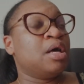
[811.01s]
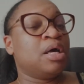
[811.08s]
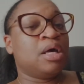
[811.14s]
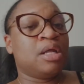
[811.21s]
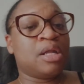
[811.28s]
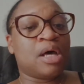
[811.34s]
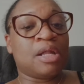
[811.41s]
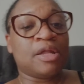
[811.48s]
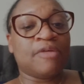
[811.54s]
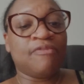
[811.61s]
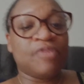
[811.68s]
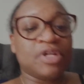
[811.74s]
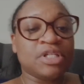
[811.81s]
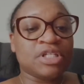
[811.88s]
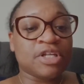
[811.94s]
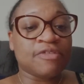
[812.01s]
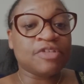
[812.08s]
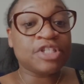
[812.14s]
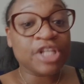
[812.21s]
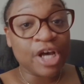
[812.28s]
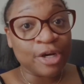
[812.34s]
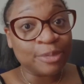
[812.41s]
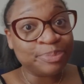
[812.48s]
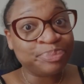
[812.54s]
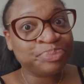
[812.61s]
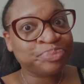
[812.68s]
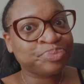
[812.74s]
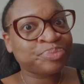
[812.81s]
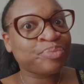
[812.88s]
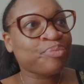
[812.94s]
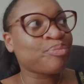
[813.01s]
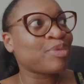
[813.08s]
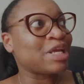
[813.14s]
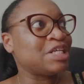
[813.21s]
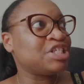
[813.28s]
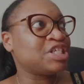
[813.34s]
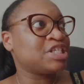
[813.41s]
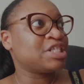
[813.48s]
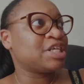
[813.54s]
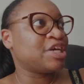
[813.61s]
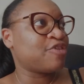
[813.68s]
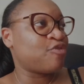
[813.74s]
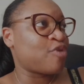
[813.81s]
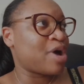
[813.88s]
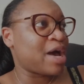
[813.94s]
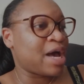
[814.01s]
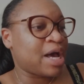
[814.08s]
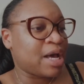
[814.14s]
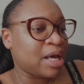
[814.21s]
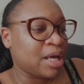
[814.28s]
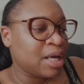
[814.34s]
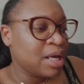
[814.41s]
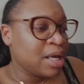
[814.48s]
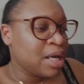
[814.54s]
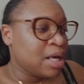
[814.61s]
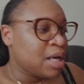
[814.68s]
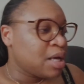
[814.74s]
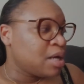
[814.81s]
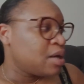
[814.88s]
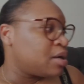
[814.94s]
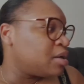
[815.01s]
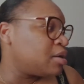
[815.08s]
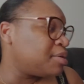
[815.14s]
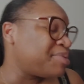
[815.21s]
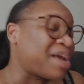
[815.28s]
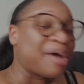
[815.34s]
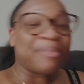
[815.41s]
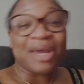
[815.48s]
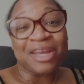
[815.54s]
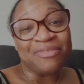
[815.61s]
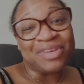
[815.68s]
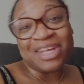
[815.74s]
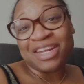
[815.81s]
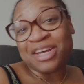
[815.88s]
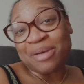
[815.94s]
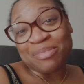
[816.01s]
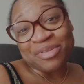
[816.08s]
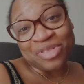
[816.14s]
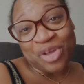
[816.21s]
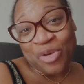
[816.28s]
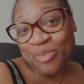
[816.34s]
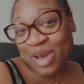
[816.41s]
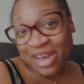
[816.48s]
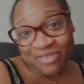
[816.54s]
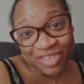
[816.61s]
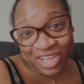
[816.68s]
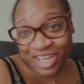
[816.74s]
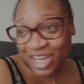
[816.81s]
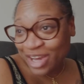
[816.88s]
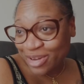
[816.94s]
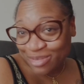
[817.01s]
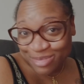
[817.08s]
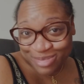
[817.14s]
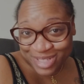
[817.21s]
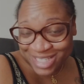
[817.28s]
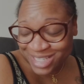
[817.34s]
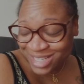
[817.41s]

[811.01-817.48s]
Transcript: and all that fun stuff. So, just a FYI, um, y'all might even get a couple throwback videos.